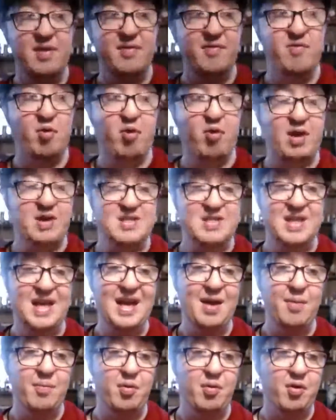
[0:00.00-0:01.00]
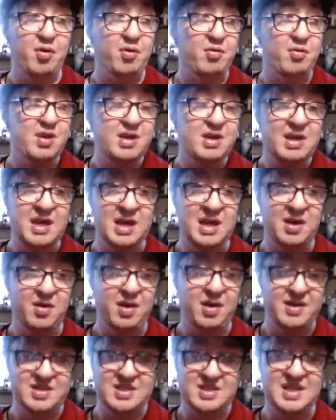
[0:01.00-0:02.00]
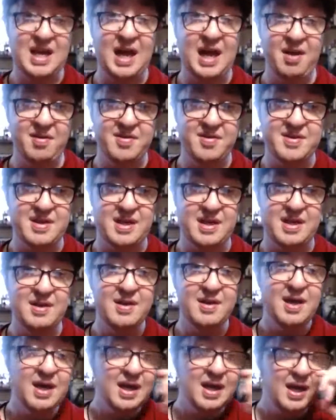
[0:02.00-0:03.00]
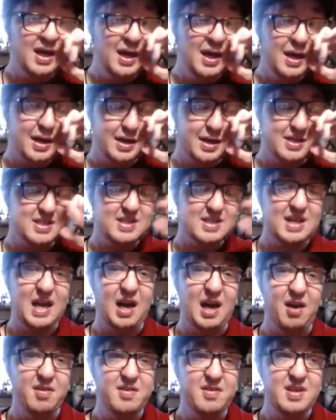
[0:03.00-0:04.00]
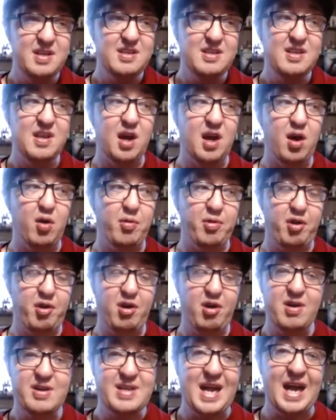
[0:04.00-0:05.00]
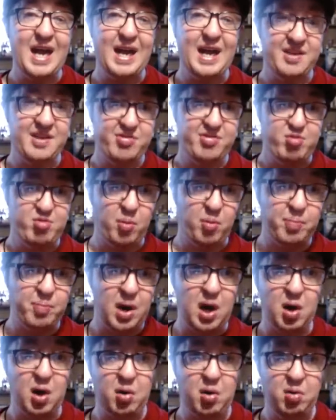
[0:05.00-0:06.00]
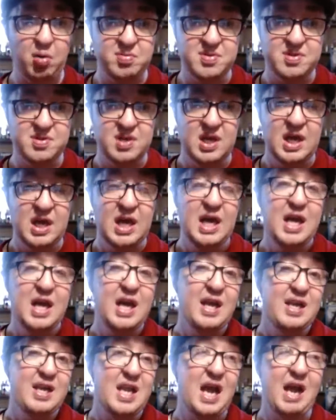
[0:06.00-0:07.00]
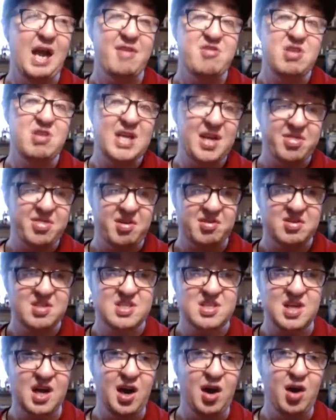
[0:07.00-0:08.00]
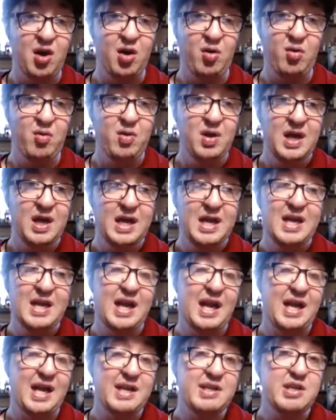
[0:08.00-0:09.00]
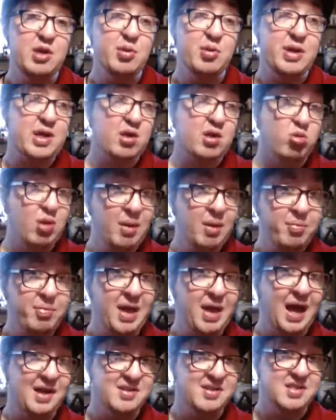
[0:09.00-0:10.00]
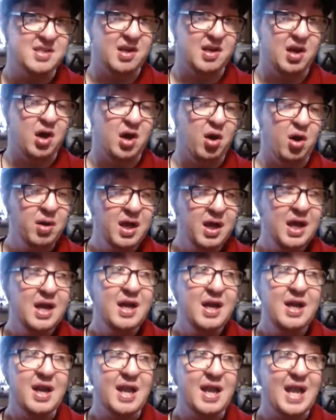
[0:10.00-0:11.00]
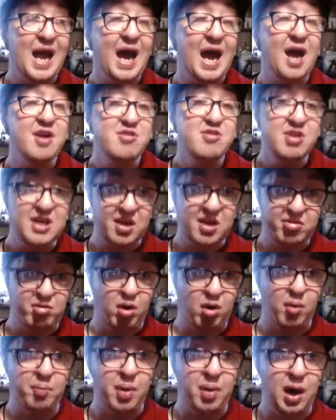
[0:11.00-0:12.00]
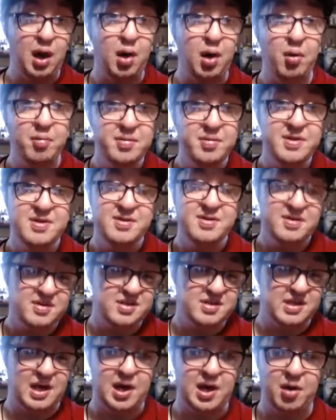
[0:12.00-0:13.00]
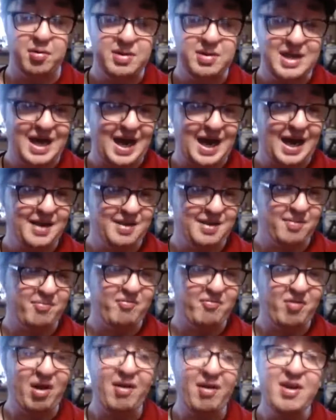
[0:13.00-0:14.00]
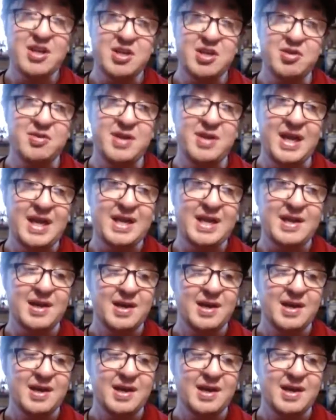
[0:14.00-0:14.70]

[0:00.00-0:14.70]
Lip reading: for example, you kill a skeleton, because skeleton, their attack is throw bones. Now, if you get their soul and you equip that soul, now you can throw bombs. So yeah, it's a very unique